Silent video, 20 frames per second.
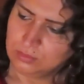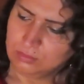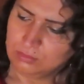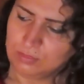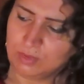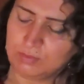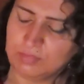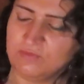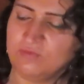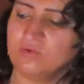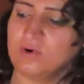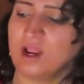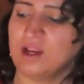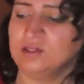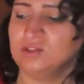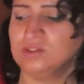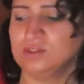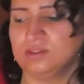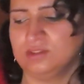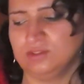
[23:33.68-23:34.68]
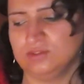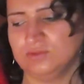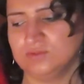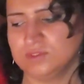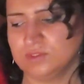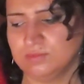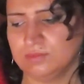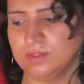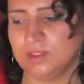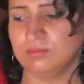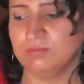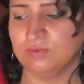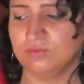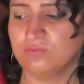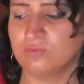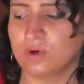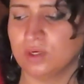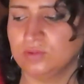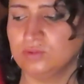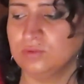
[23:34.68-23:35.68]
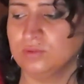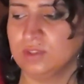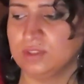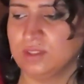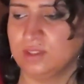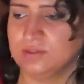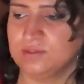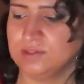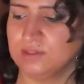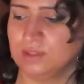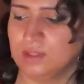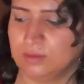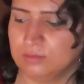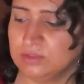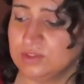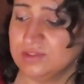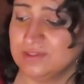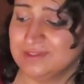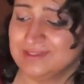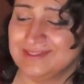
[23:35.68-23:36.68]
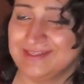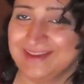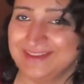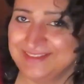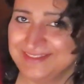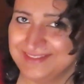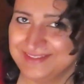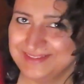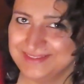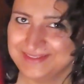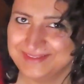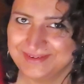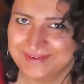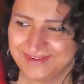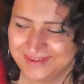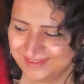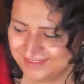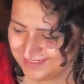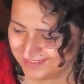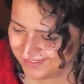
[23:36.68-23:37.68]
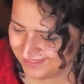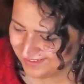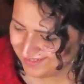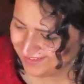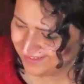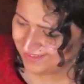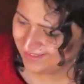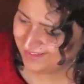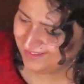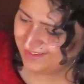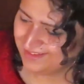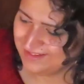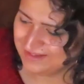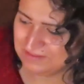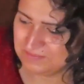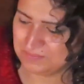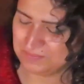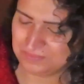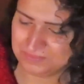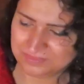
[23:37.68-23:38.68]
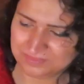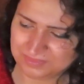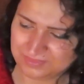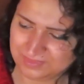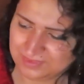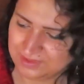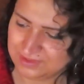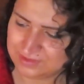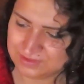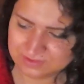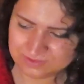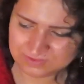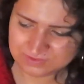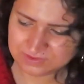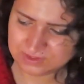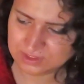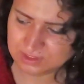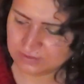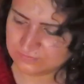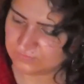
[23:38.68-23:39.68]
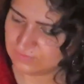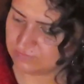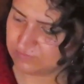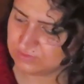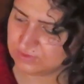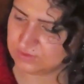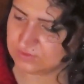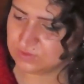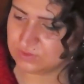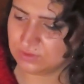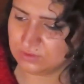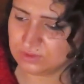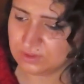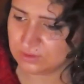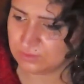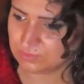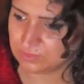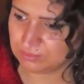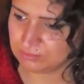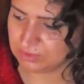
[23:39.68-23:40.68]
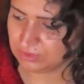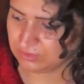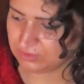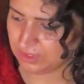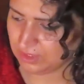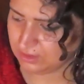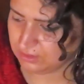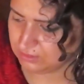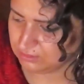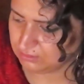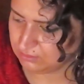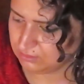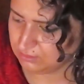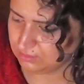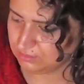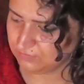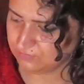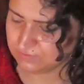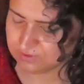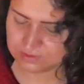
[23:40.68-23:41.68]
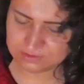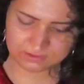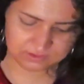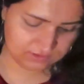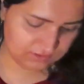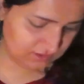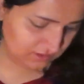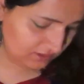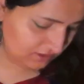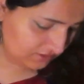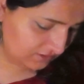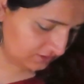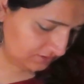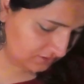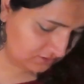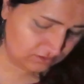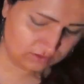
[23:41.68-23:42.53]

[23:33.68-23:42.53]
But before, actually, you know something? Before I do connect it, let me just test this circuit. Just to see if everything's good. I don't want to blow that, just in case it's